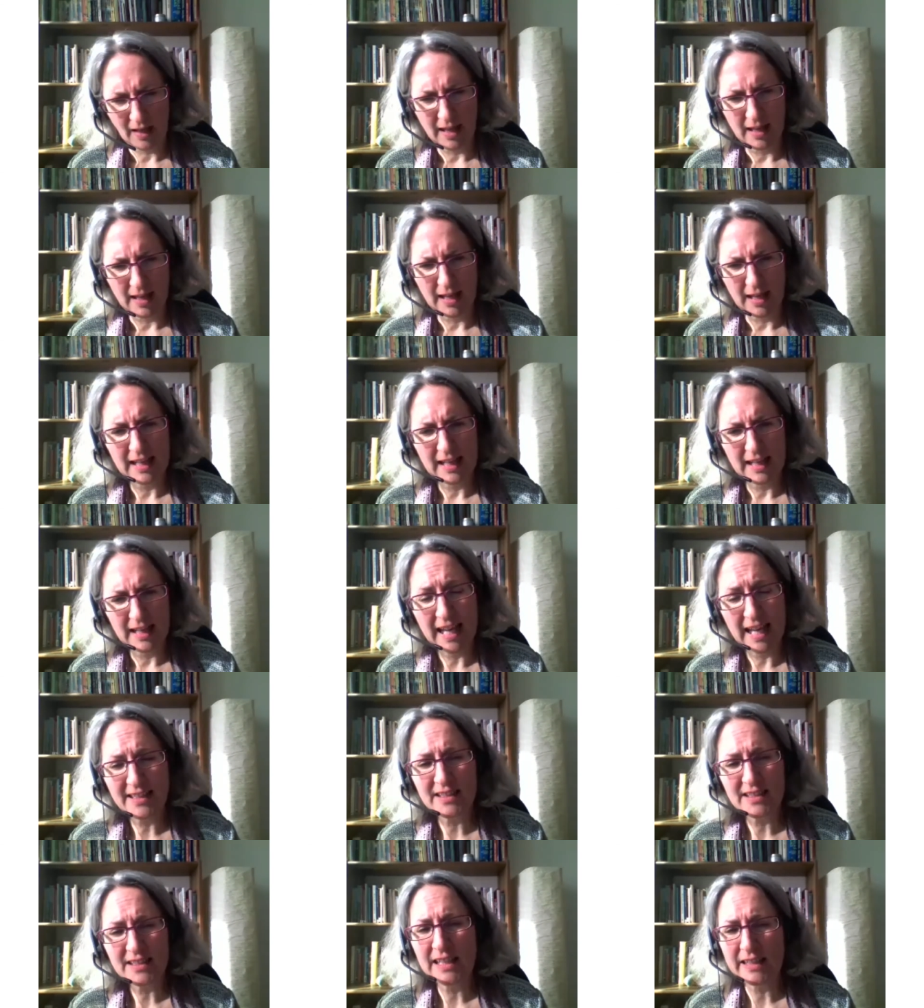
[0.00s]
And
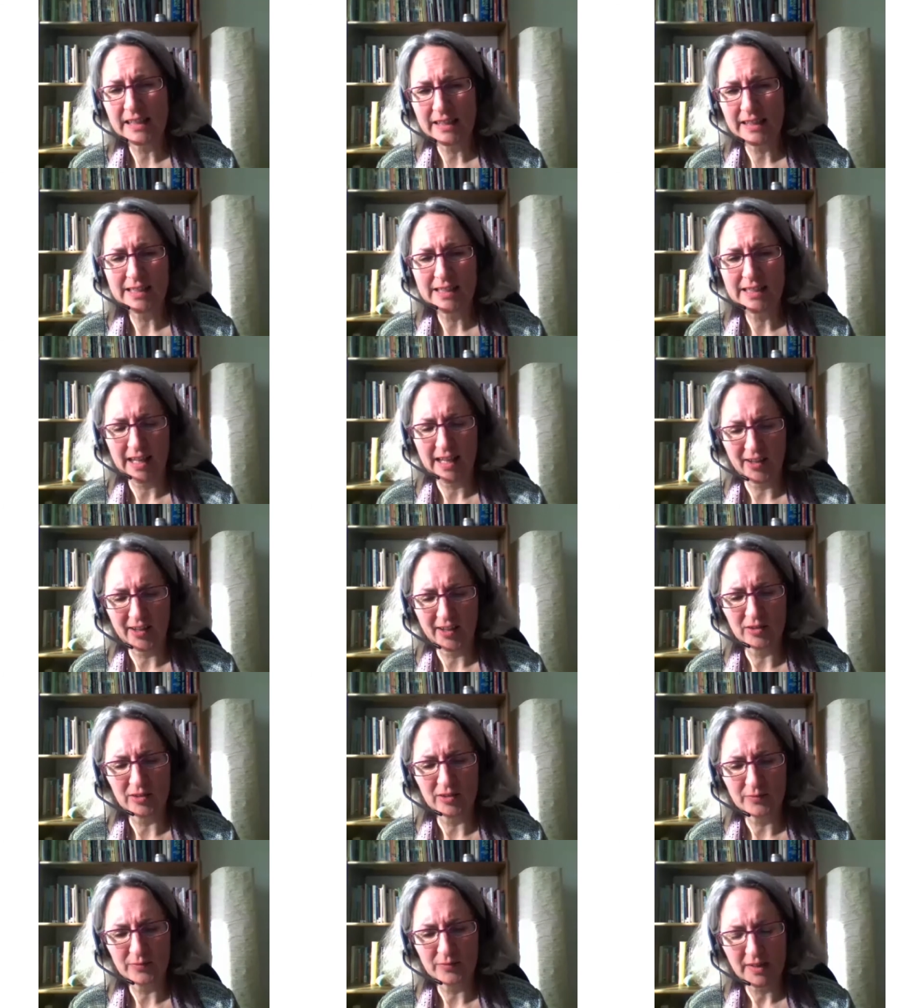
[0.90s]
hidden in this
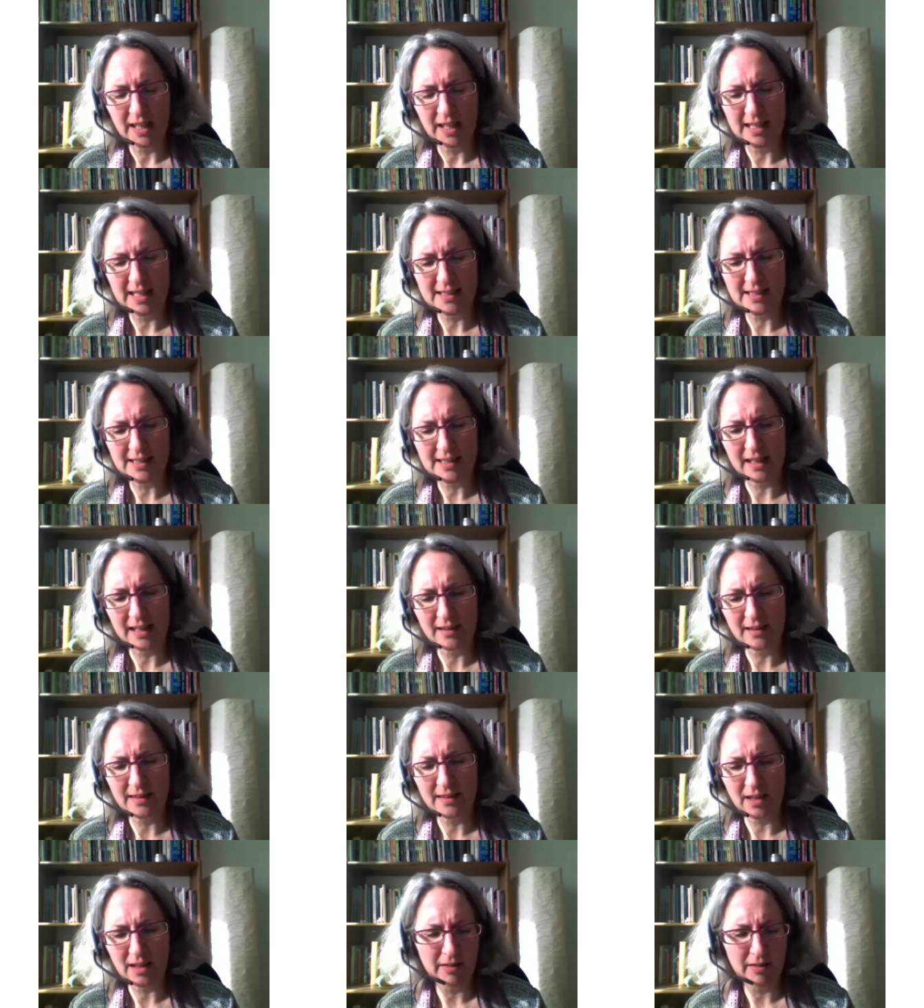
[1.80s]
hill is an
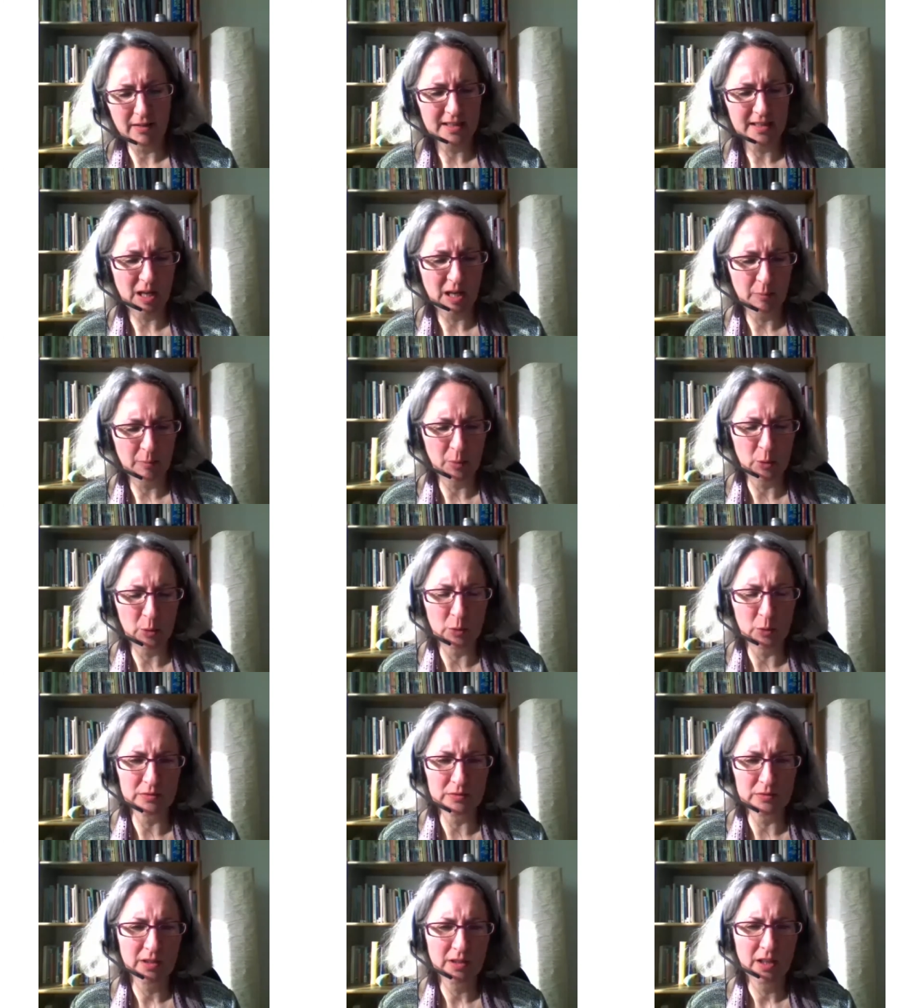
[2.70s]
etheric
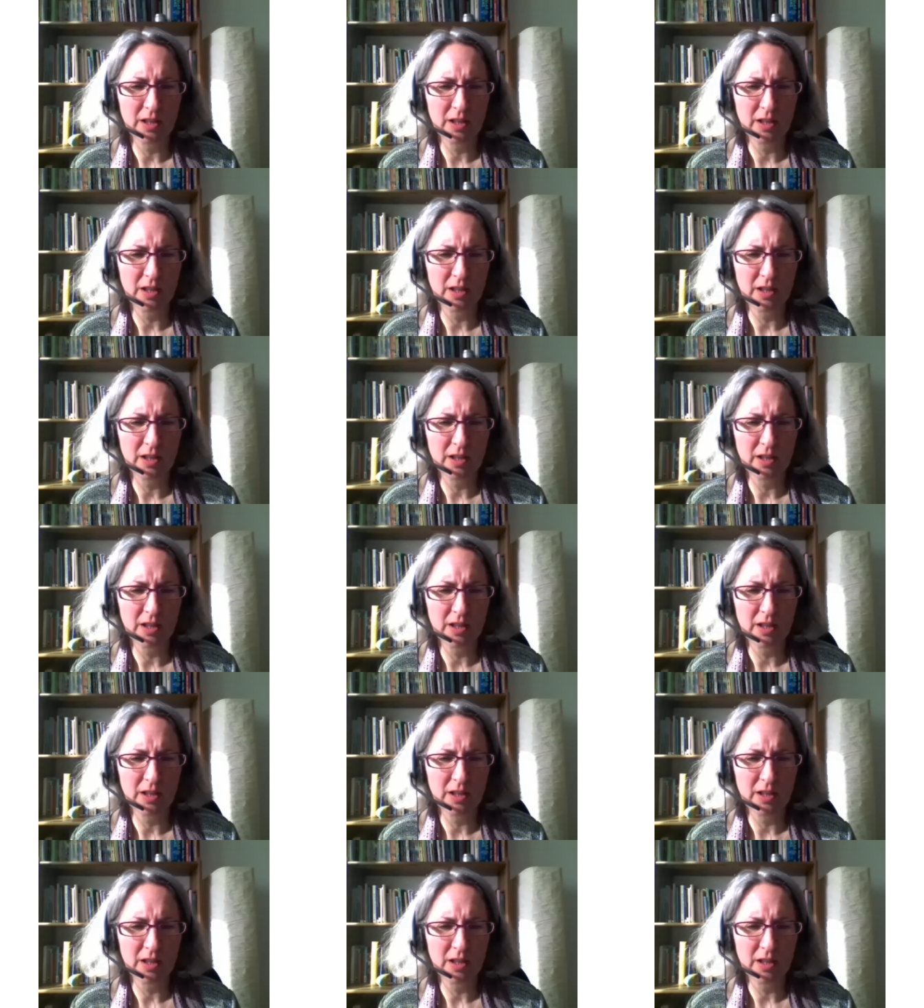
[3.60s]
temple